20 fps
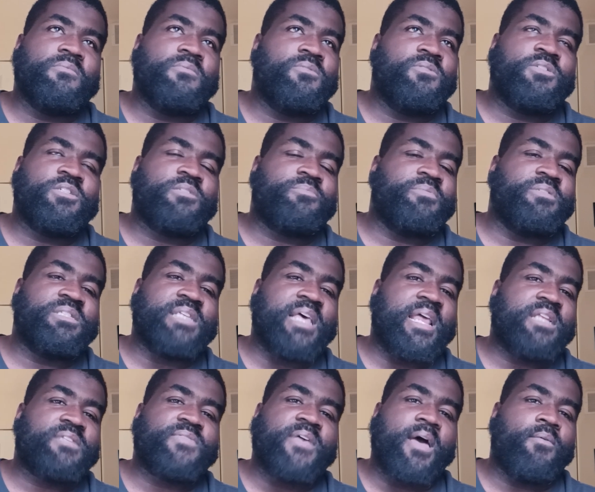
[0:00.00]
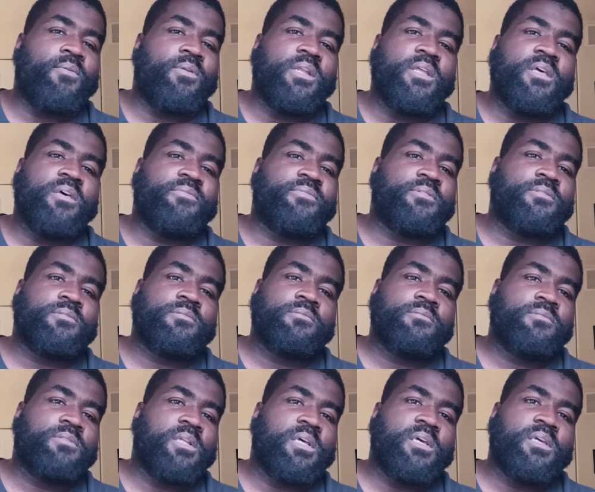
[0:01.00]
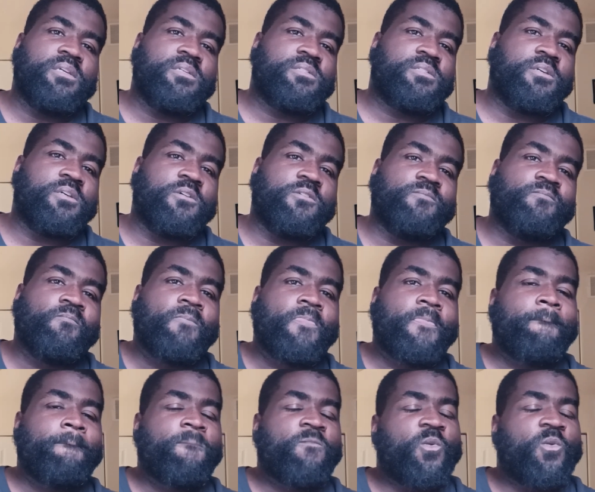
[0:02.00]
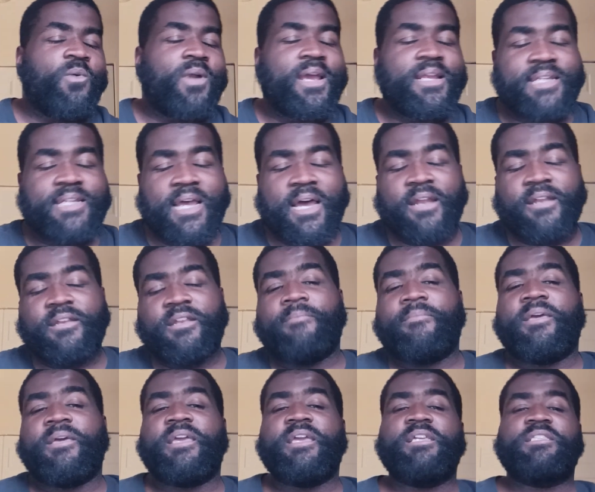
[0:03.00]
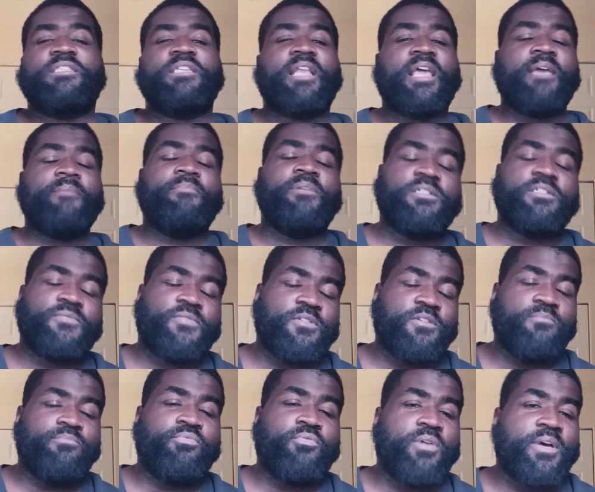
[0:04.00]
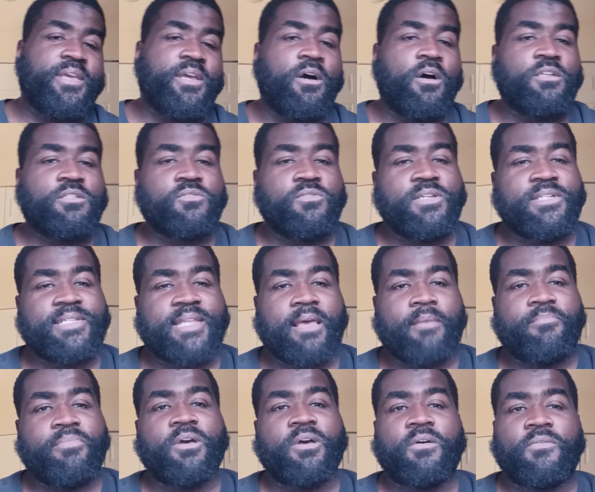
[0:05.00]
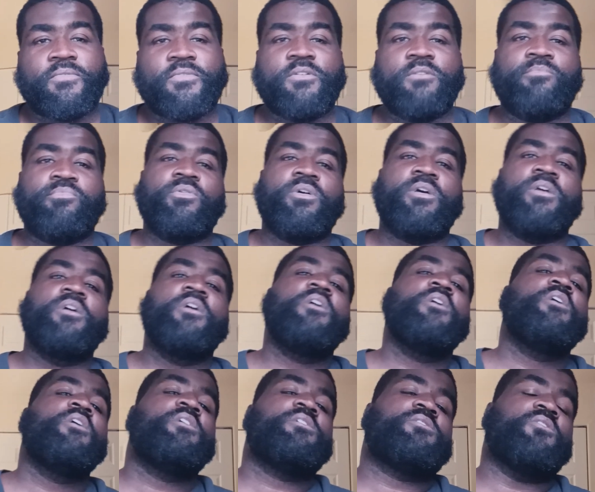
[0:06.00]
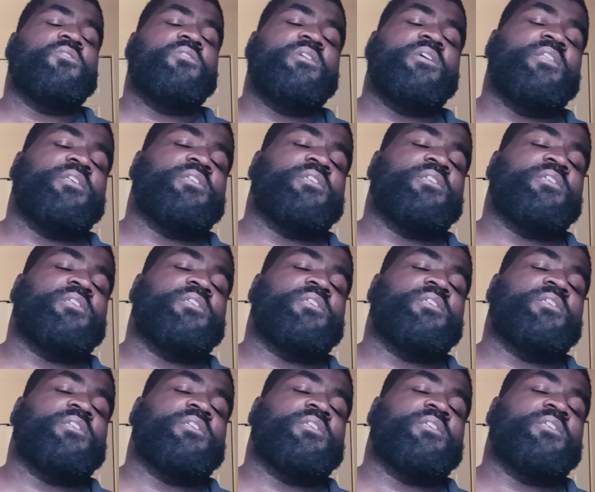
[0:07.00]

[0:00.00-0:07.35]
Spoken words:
just be satisfied with living. Like, so write down in there, man. Hit the like button for your boy. Also hit that bell for your boy so you can get